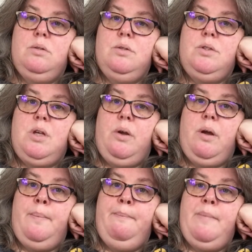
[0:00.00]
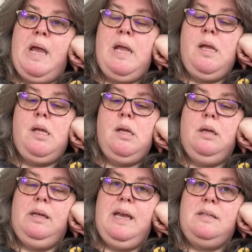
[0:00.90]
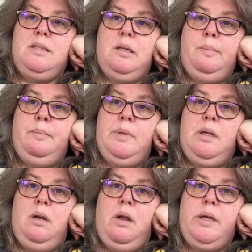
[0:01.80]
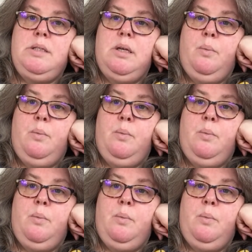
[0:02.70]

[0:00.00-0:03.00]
So I may get some lighter